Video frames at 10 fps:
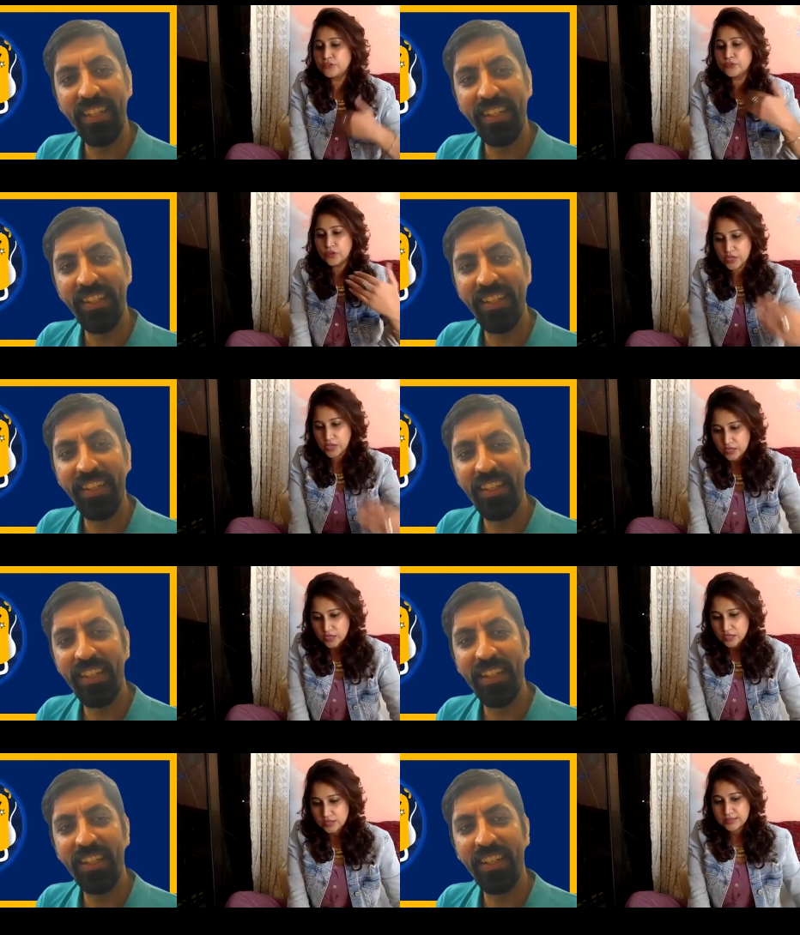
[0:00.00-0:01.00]
Speaker 1: to
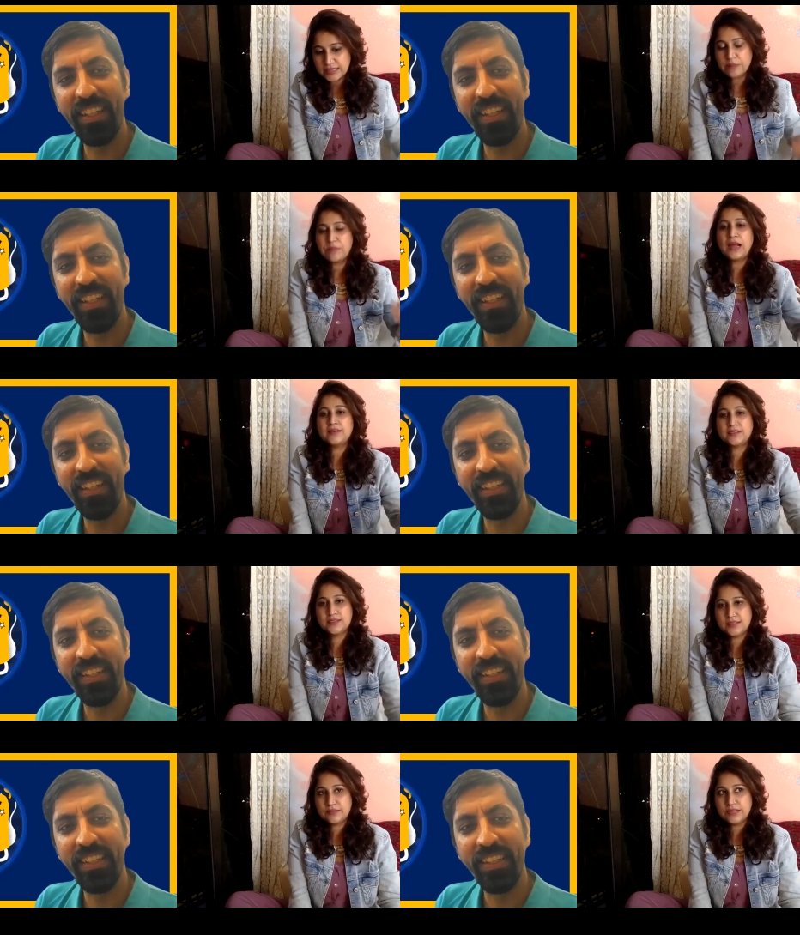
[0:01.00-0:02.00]
keep at
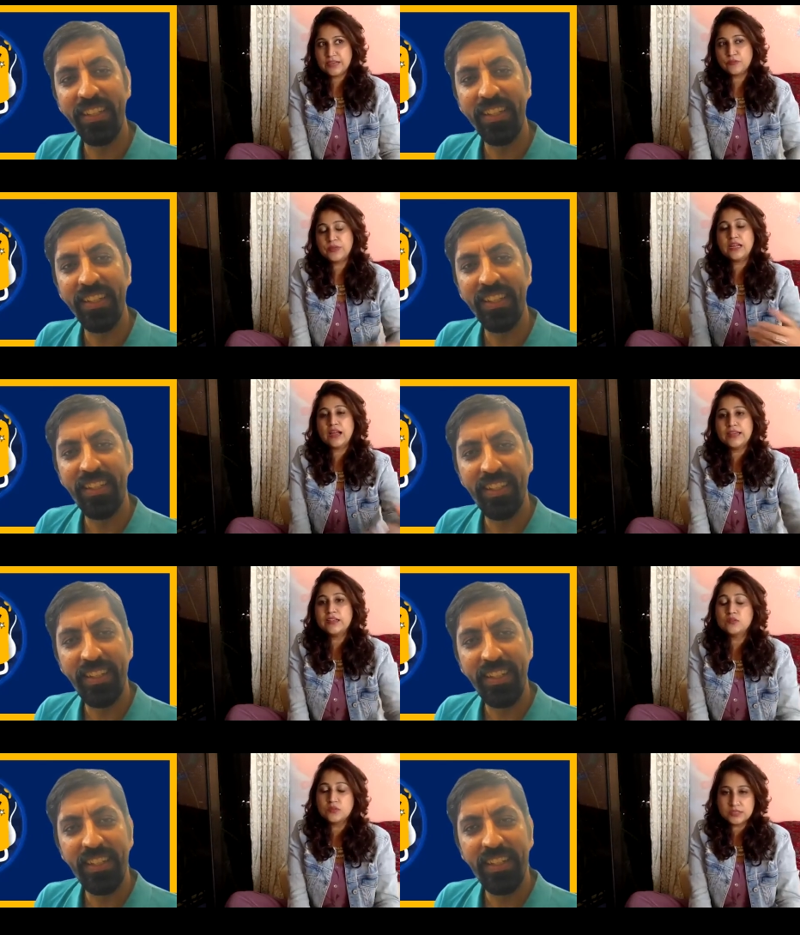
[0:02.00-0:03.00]
it and we have to be
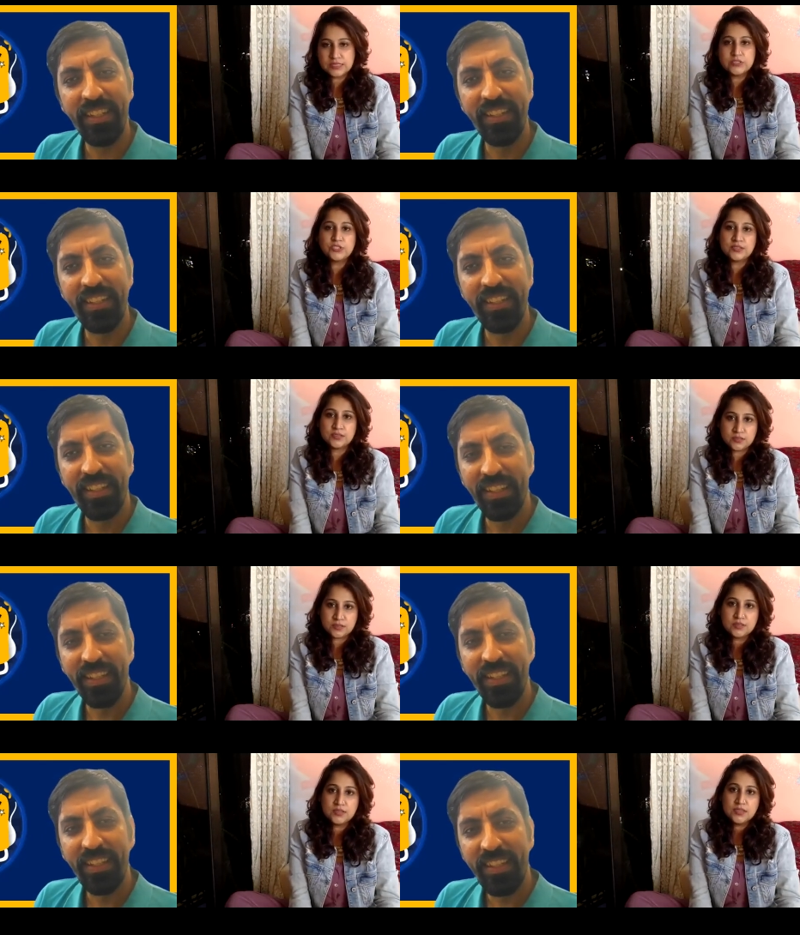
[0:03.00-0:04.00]
kind towards each other.
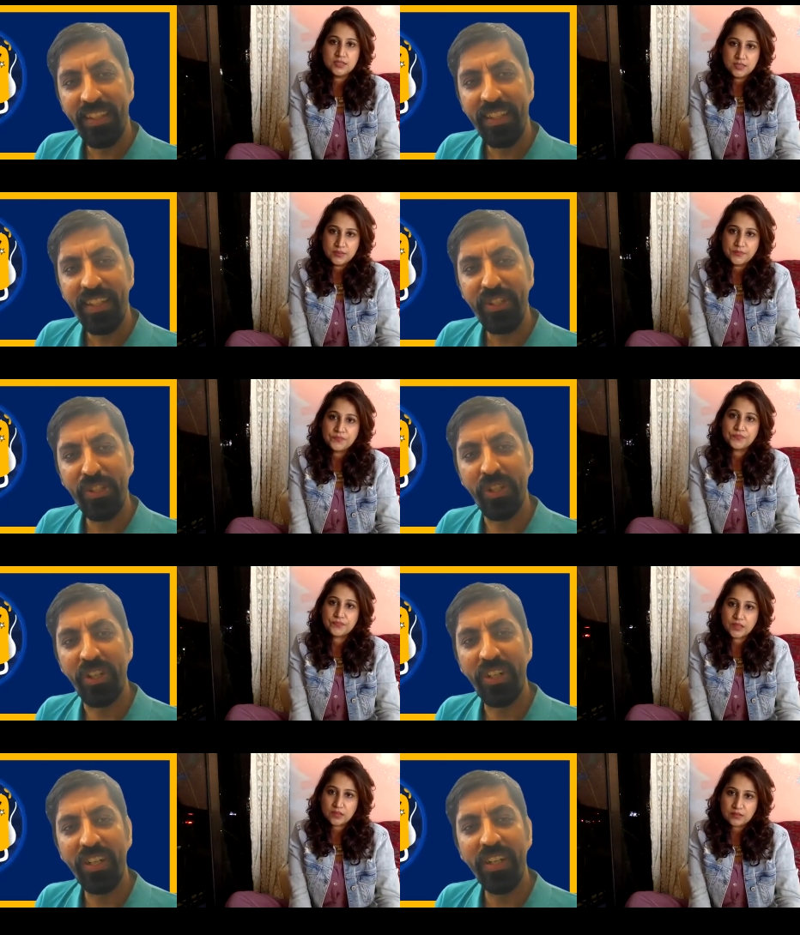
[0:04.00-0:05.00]

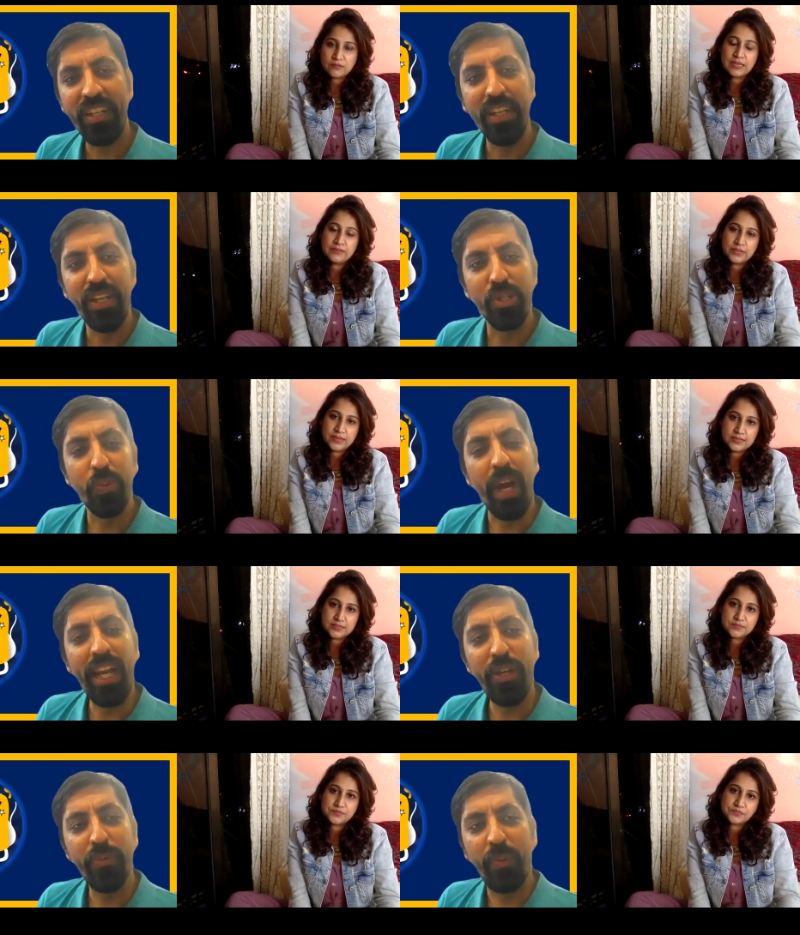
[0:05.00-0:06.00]
Sure. So
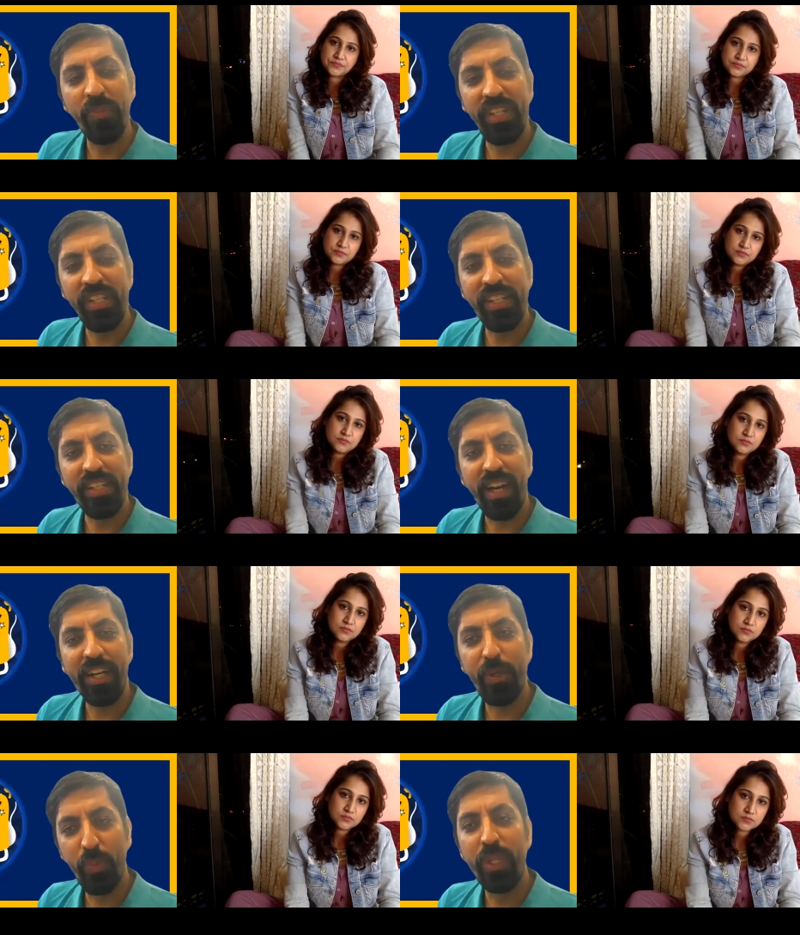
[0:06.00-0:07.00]
while
Speaker 2: you obviously
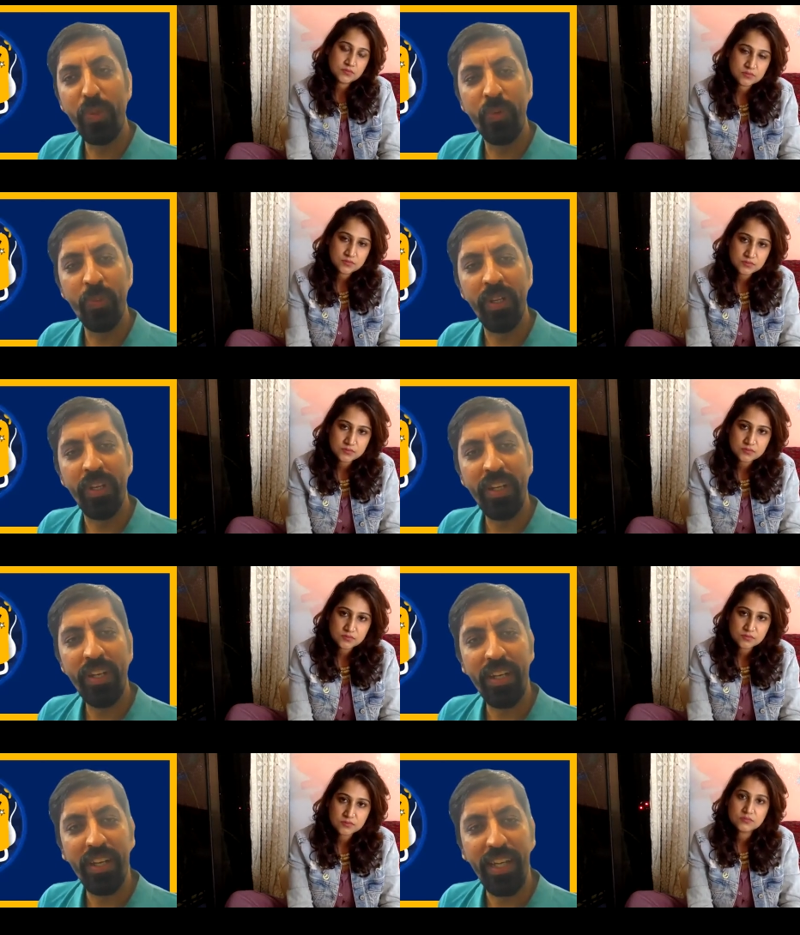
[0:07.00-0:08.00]
started with
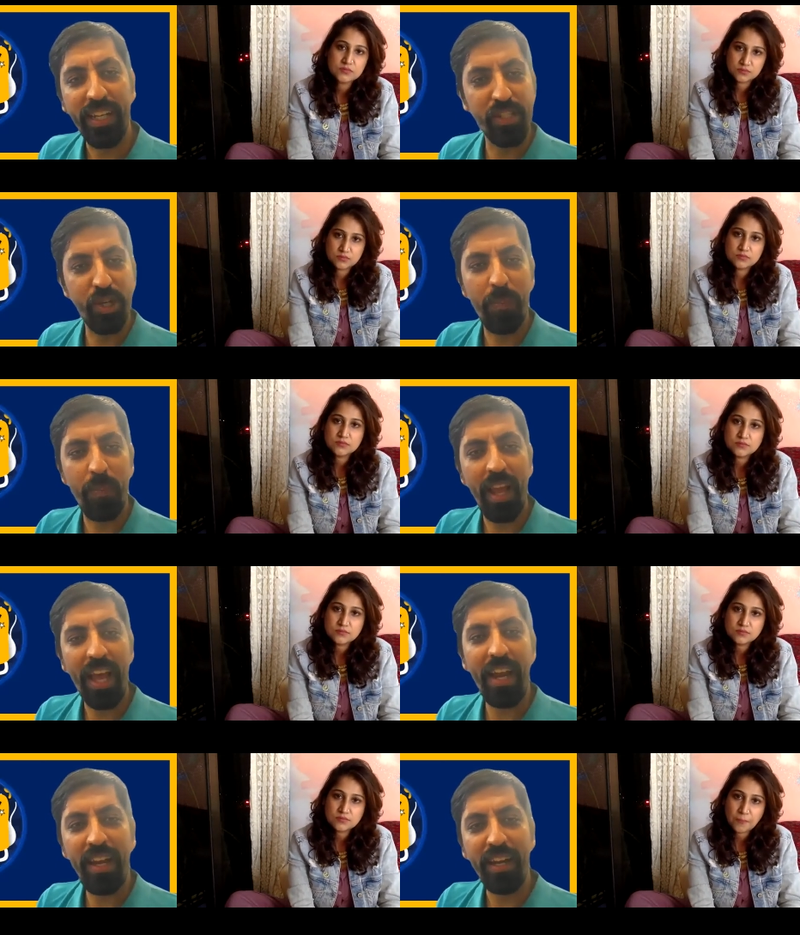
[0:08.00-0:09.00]
women, is your
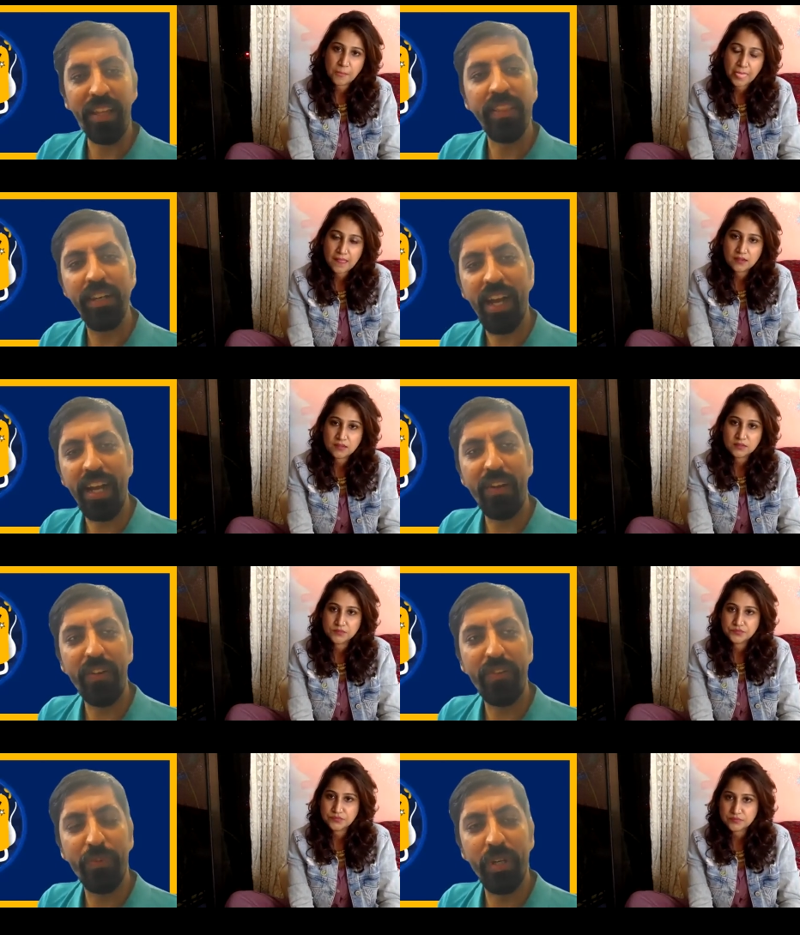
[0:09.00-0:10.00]
plan in the kind
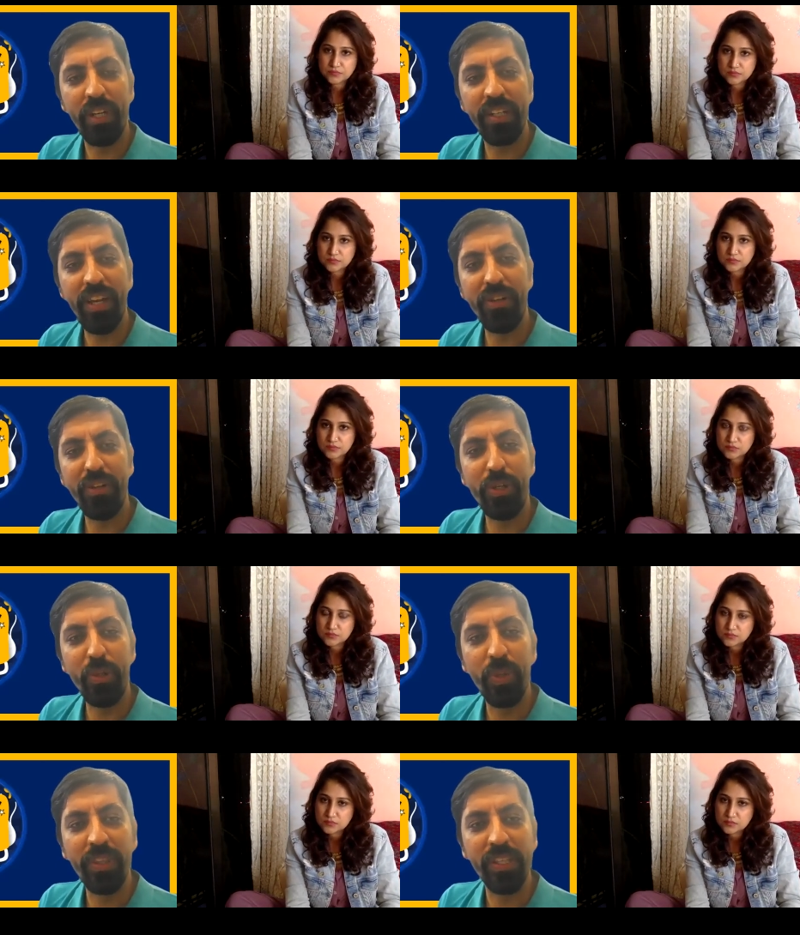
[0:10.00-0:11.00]
of work that you
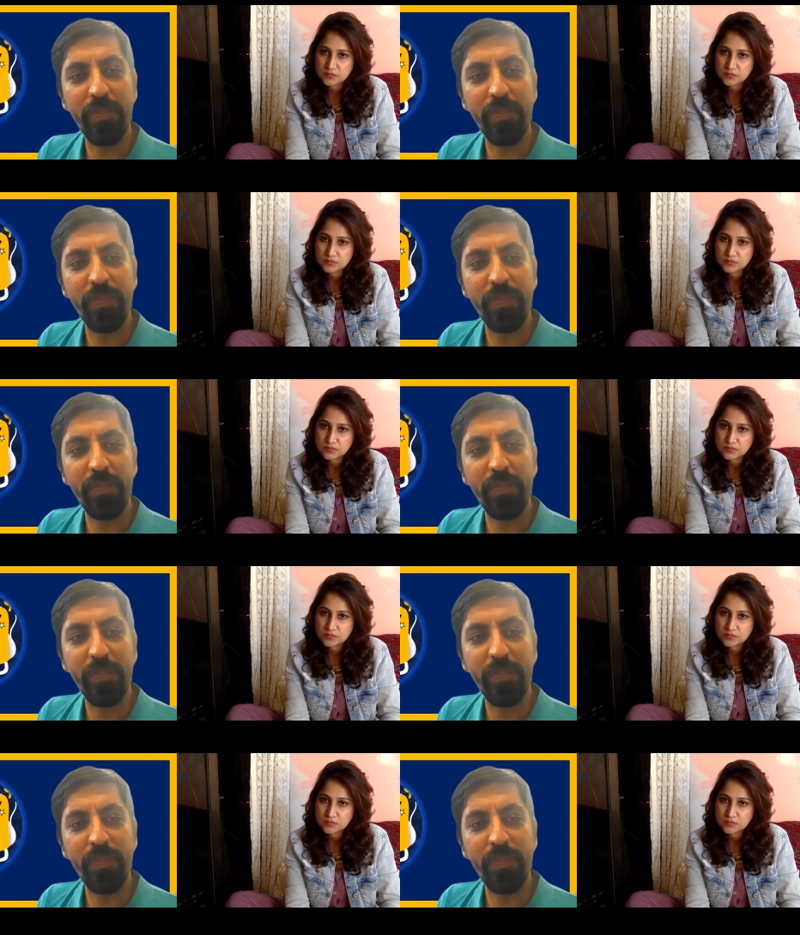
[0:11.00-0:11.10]
do and